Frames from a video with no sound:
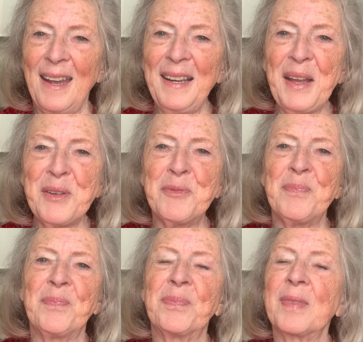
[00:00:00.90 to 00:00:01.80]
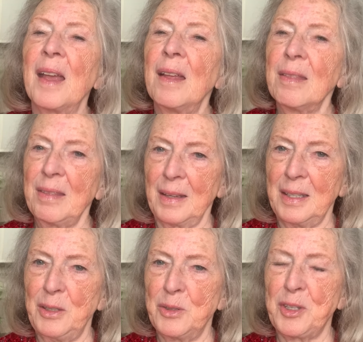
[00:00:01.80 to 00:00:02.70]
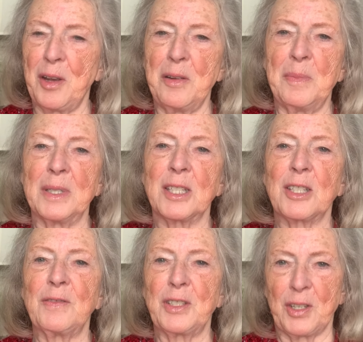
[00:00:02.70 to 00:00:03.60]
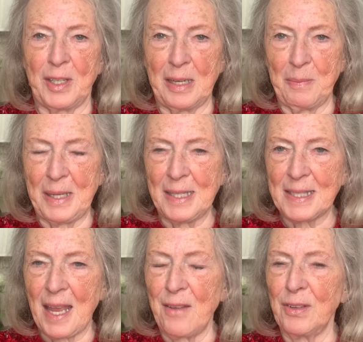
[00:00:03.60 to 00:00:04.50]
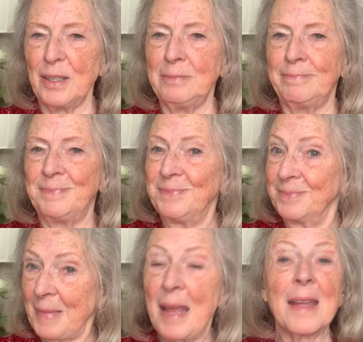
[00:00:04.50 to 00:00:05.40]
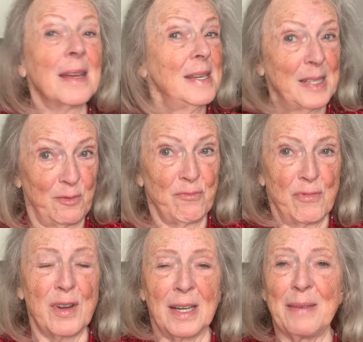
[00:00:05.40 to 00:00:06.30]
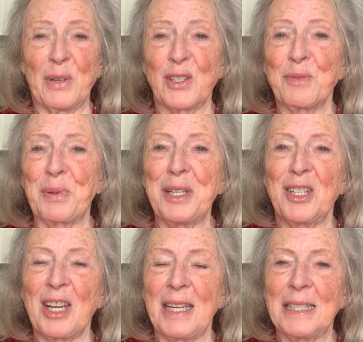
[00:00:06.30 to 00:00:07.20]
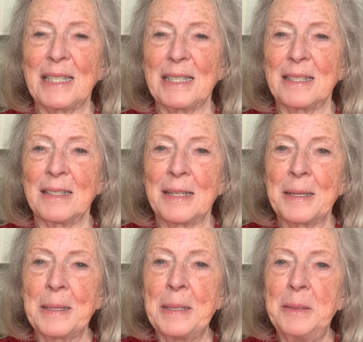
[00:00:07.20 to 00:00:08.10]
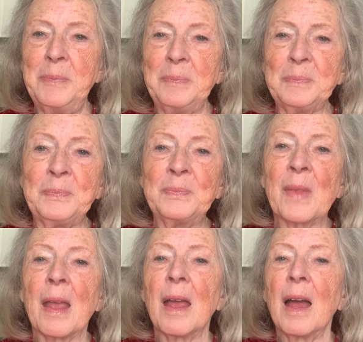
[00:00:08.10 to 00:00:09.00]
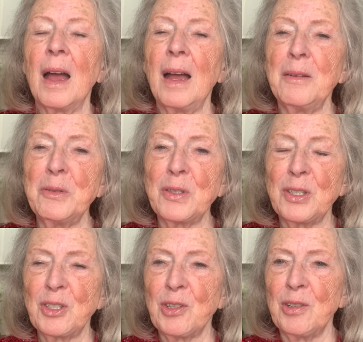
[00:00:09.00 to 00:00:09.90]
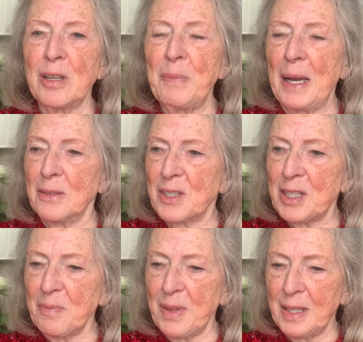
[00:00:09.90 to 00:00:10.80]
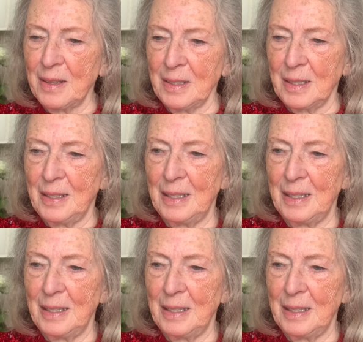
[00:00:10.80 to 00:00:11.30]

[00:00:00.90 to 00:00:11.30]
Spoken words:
Hello. Thank you so much for joining me as ever. It's really much appreciated. I want to talk about something that,